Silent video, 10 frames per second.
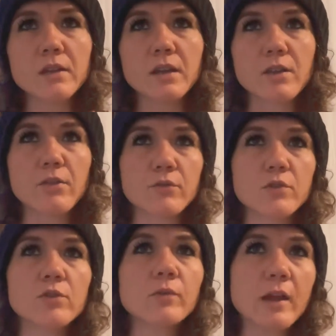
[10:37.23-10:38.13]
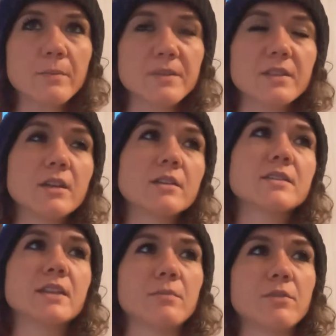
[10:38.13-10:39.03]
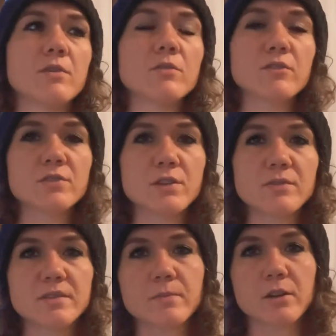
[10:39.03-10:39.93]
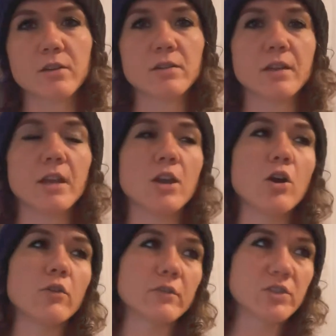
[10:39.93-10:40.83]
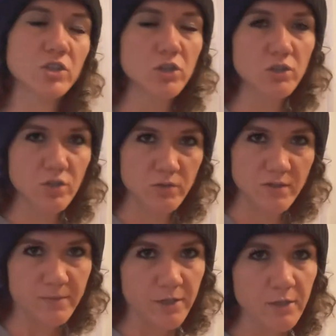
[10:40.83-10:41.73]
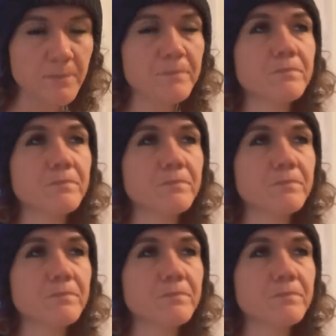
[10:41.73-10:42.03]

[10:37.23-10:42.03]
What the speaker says: Get through your reps. Same thing with your toes to bar. Get over to your toes to bar